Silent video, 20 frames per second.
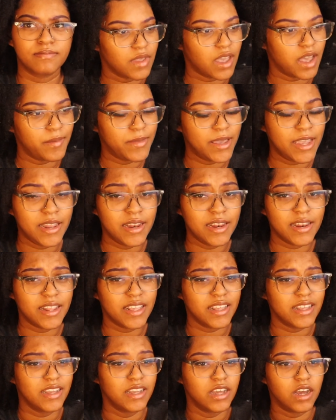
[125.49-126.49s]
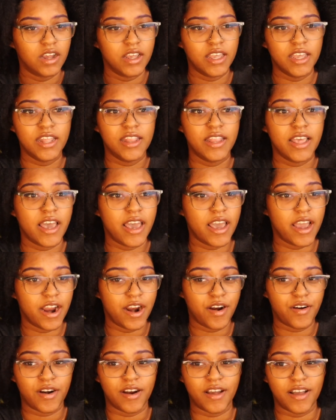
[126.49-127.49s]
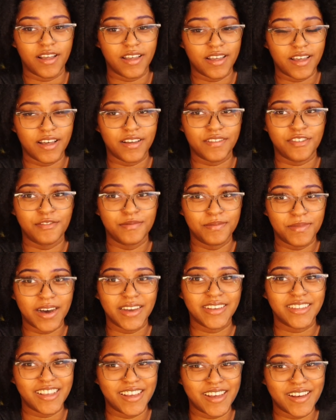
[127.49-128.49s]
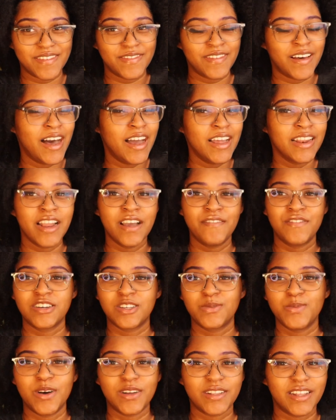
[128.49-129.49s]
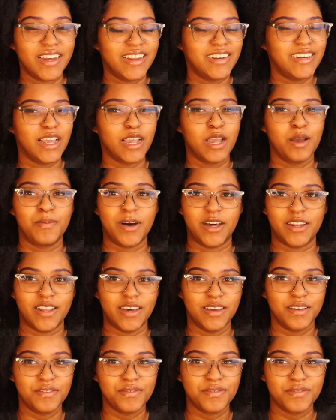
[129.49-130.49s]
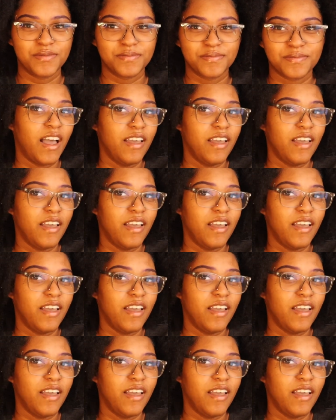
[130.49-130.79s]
I mean, in that era of myself, I never smoked a day in my life.